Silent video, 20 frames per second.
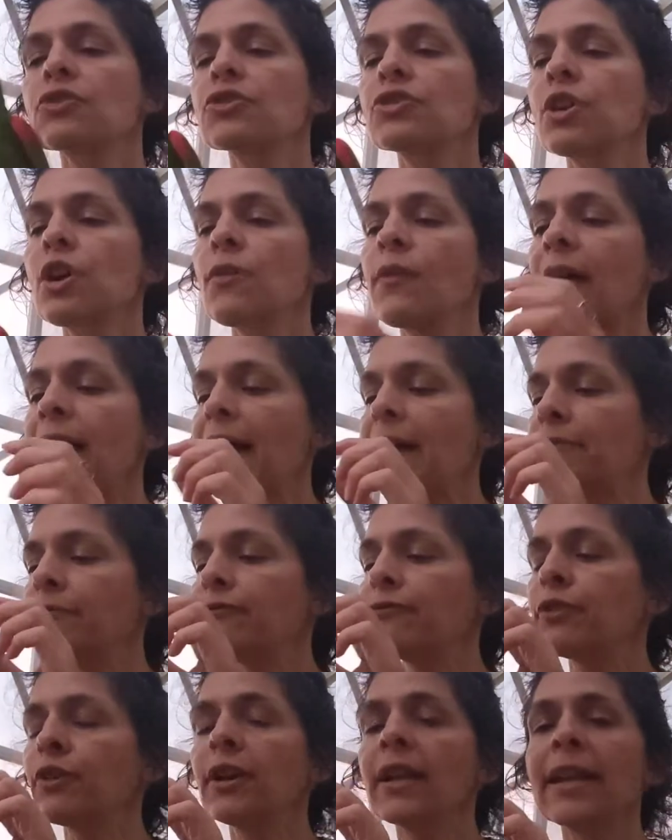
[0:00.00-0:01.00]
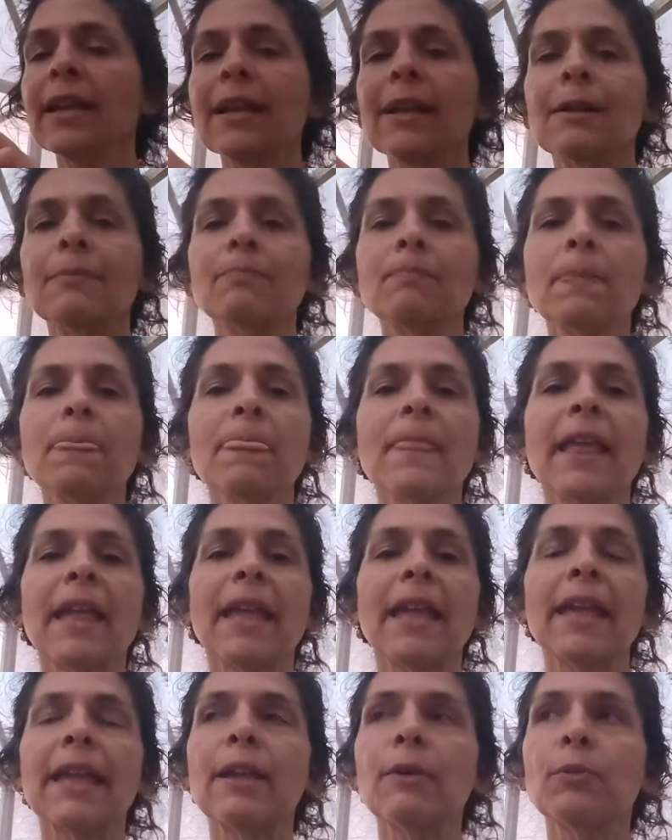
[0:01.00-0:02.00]
so that for him,
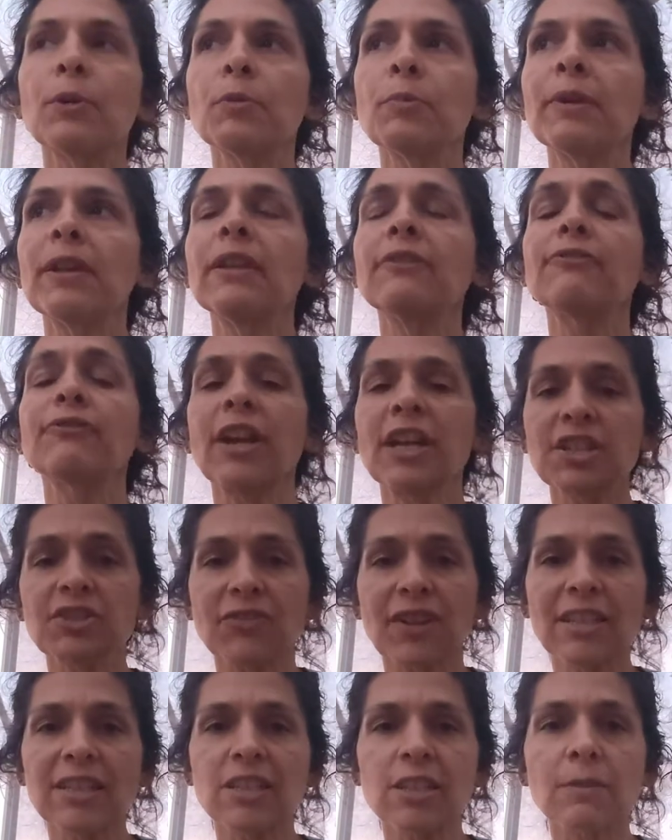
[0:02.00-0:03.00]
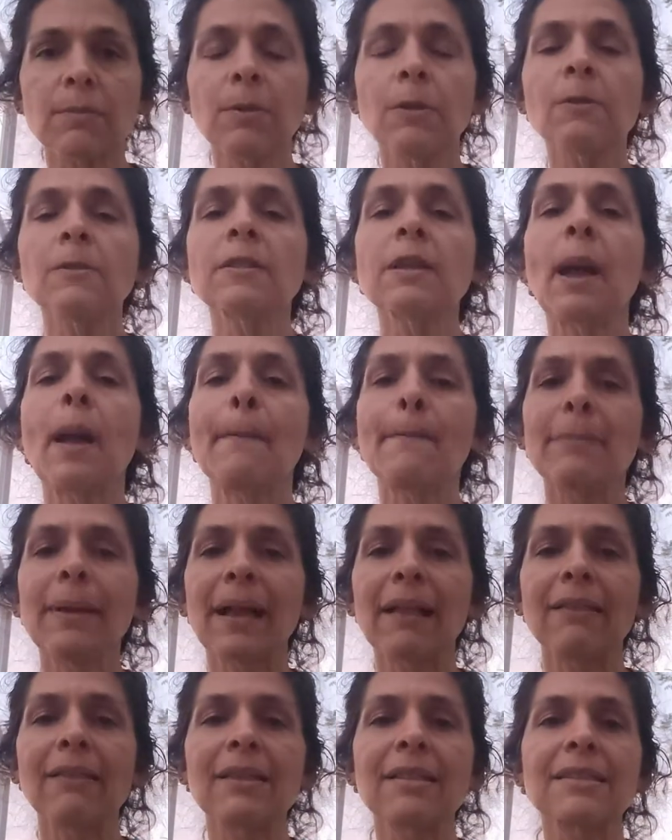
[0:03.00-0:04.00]
it would be fresh vegetables,
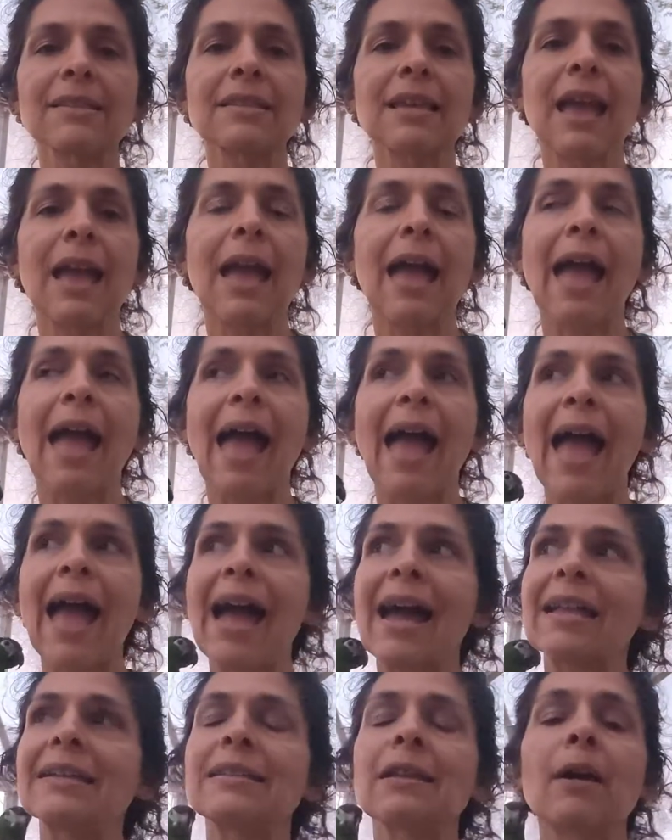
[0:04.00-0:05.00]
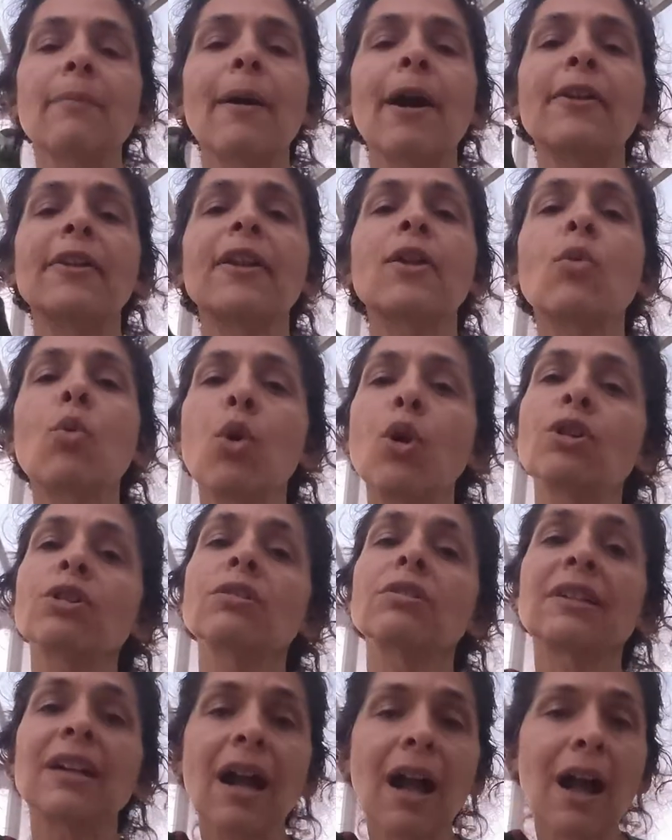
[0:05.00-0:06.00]
pellets, and about a
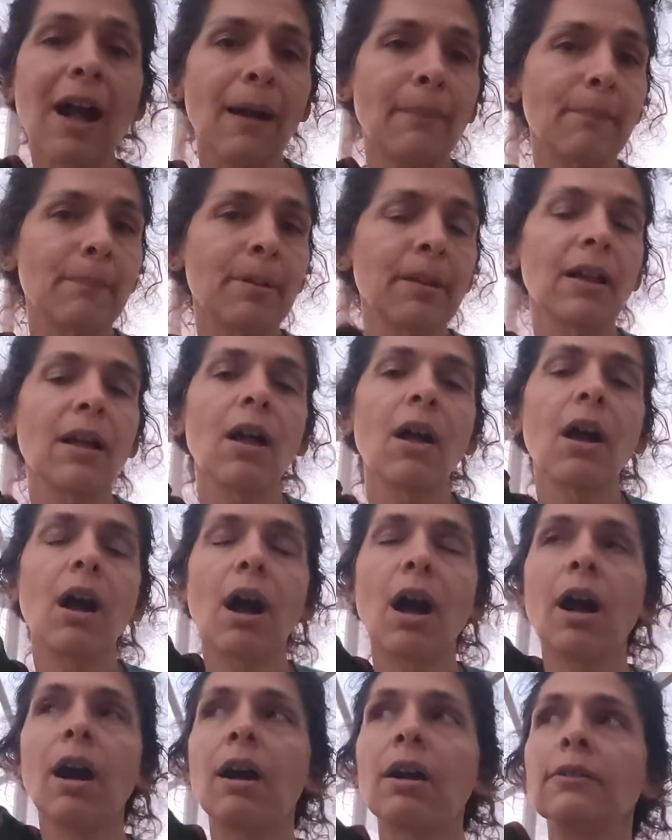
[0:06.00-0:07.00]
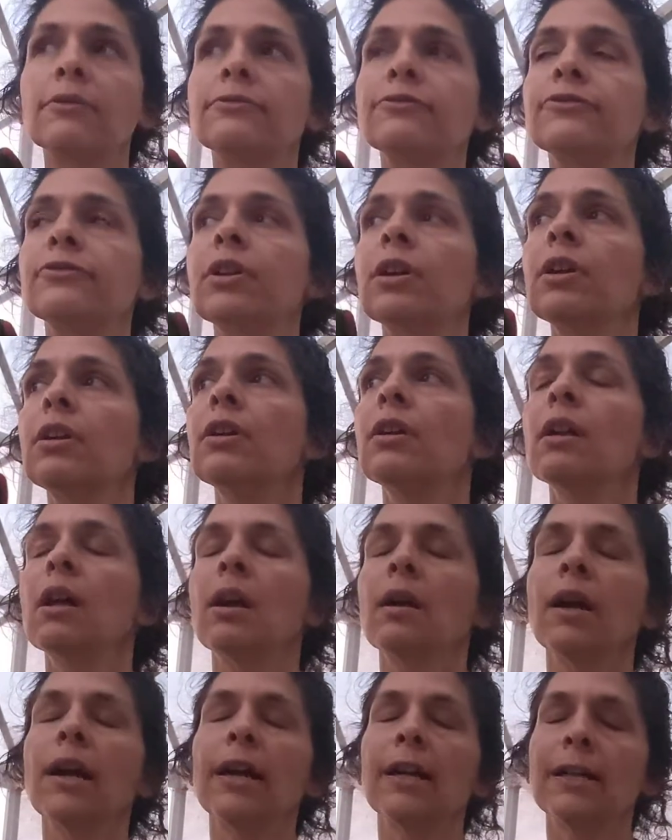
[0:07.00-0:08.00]
quarter cup of
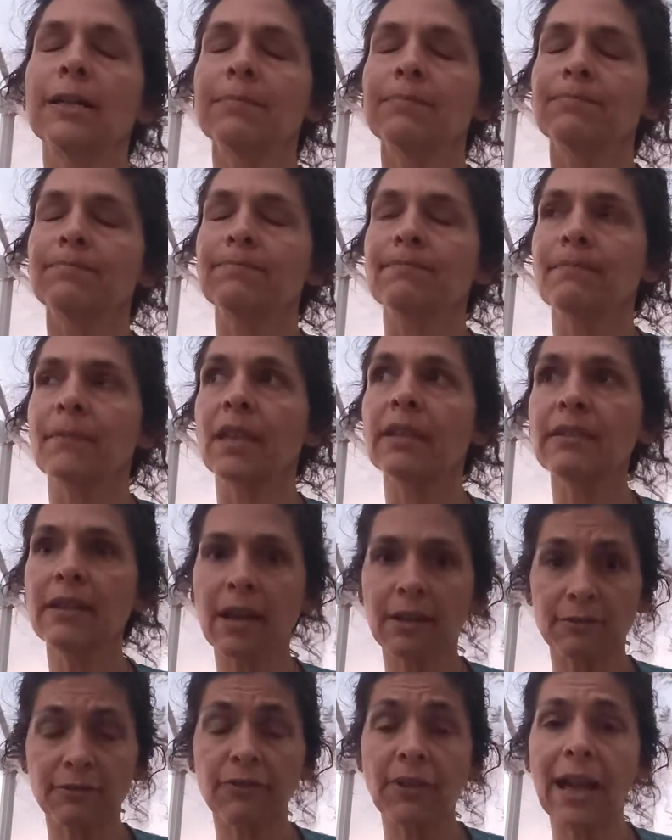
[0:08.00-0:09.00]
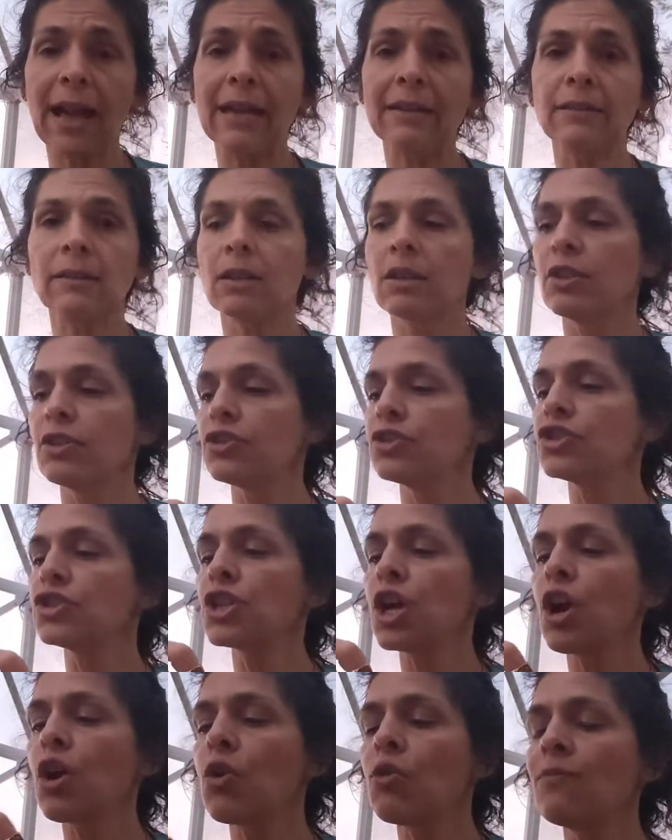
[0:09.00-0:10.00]
um, nut fat.
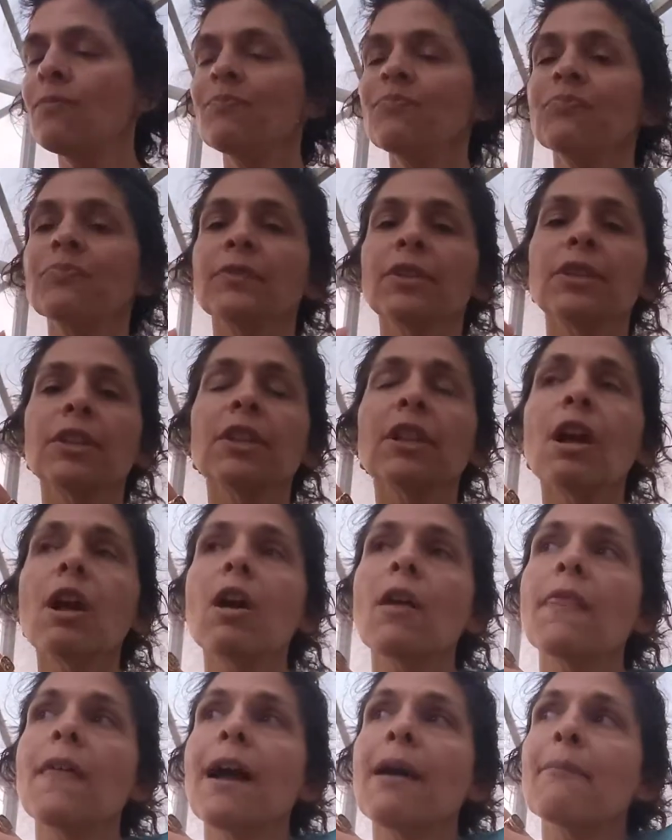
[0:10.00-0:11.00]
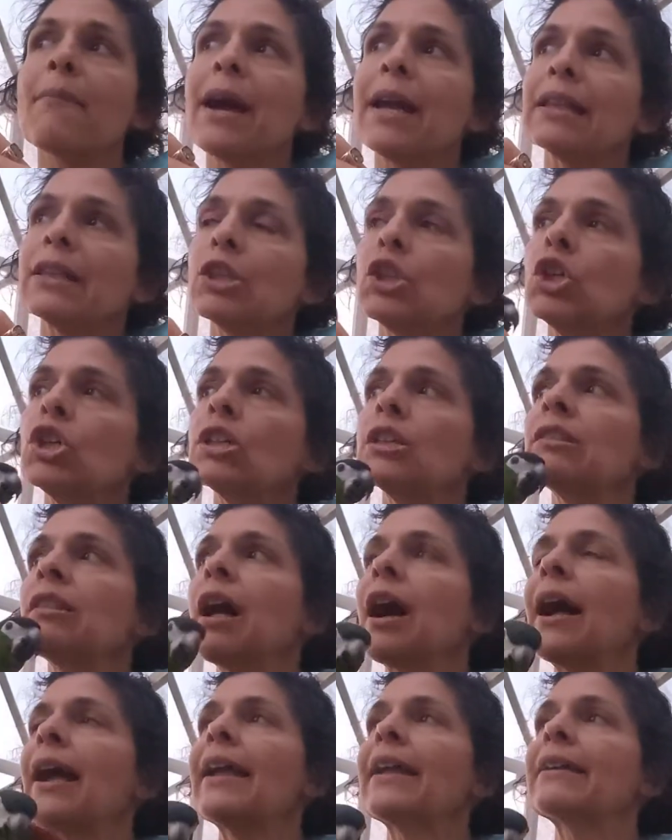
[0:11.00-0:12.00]
So, you know, that might look
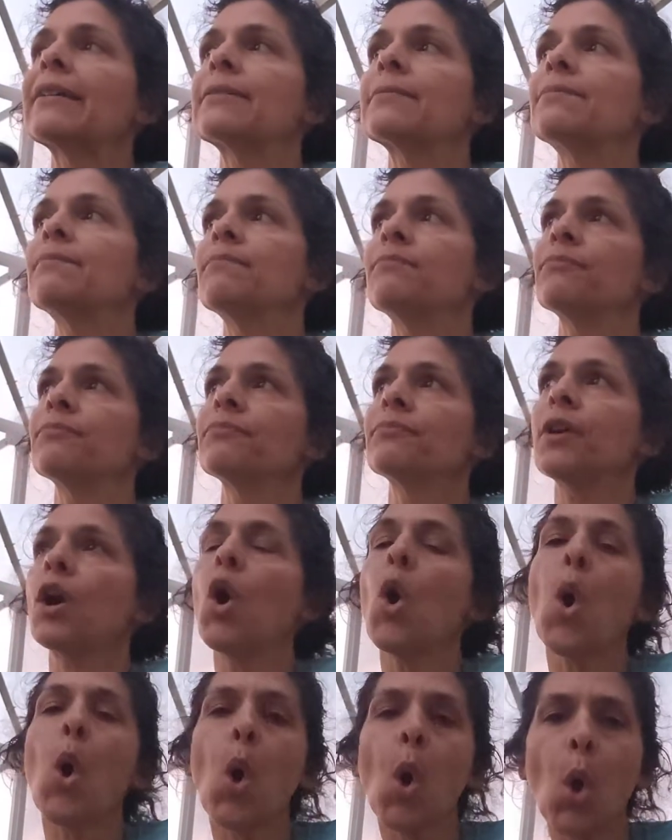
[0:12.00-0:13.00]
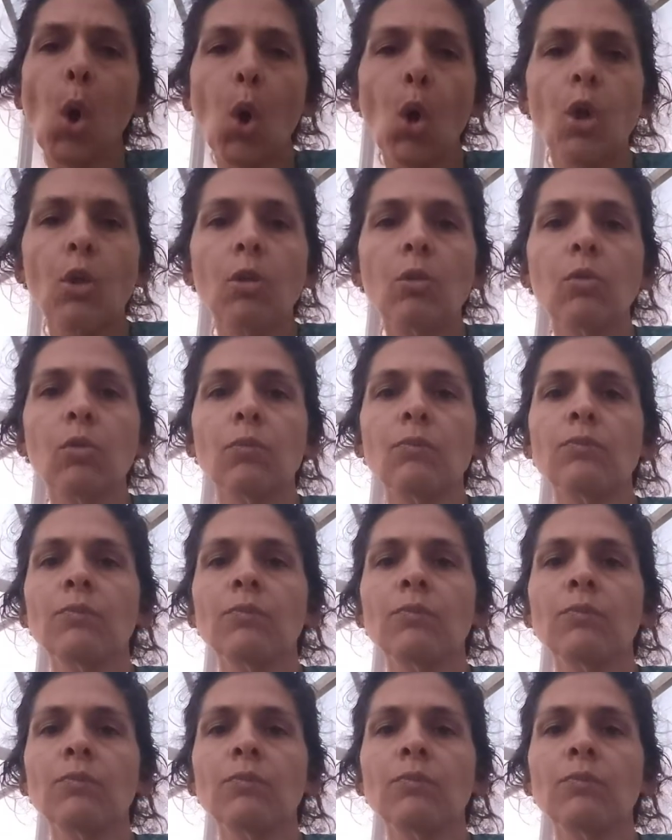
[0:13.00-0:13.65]
like a whole